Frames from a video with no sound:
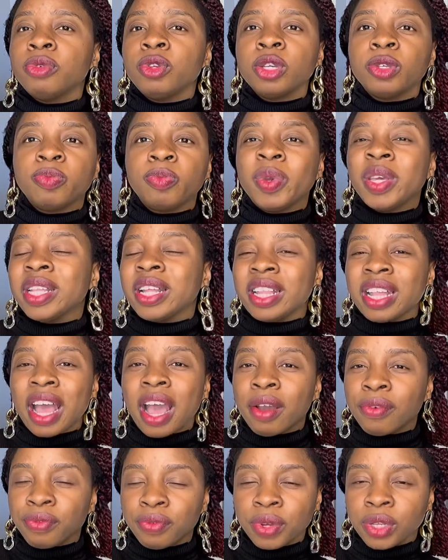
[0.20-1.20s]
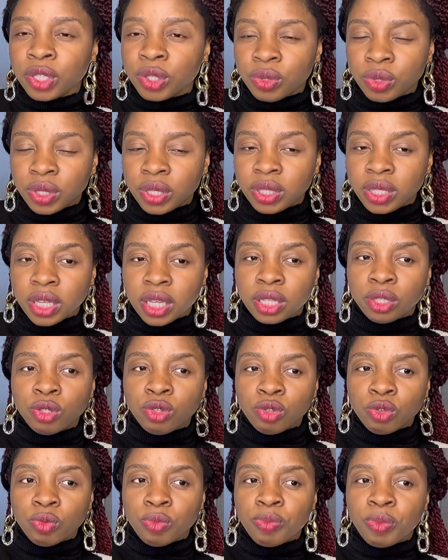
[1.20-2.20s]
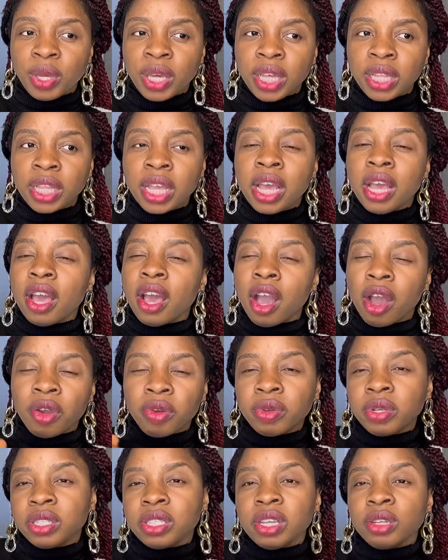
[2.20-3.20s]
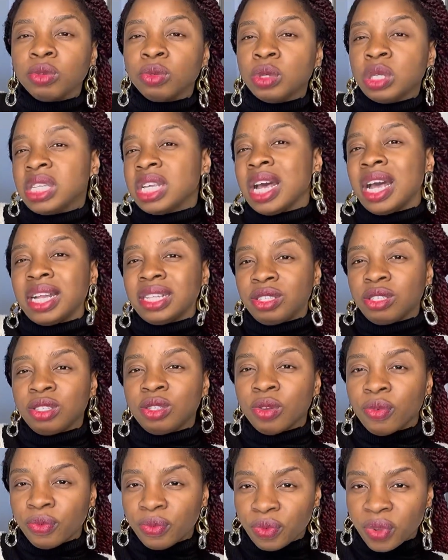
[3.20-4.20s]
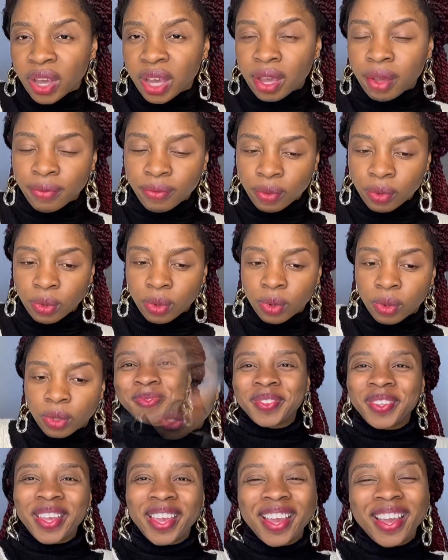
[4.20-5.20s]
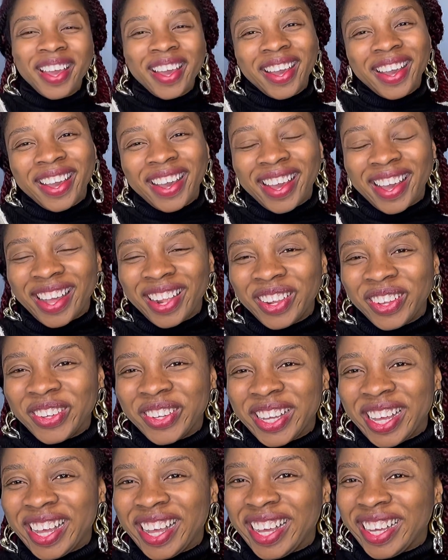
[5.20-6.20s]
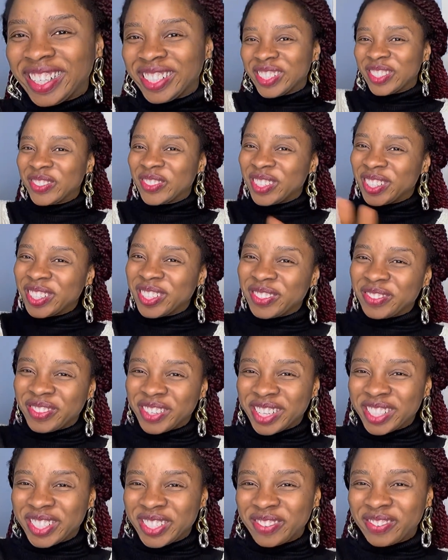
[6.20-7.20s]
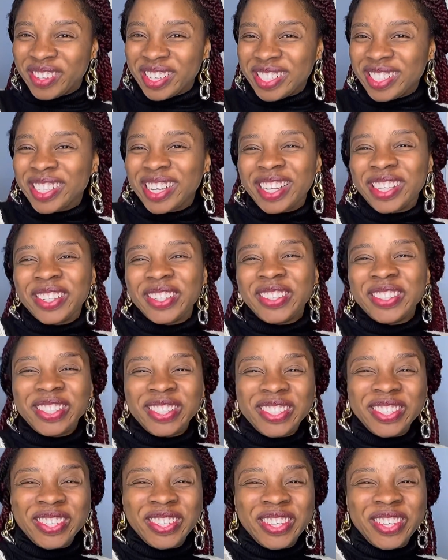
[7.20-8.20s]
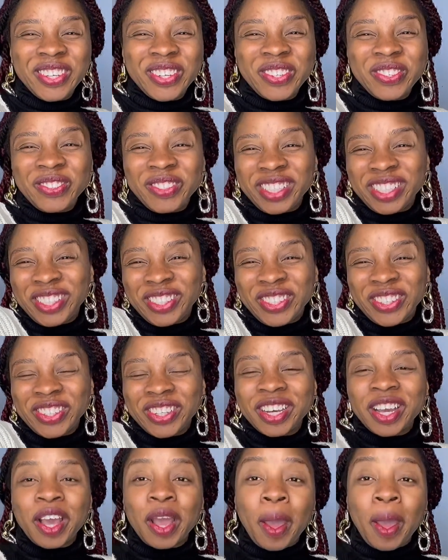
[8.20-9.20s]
just being an average Christian to being a Christian whose heart is on fire for God. Hello guys, welcome back to my channel. It's your girl WiniDoc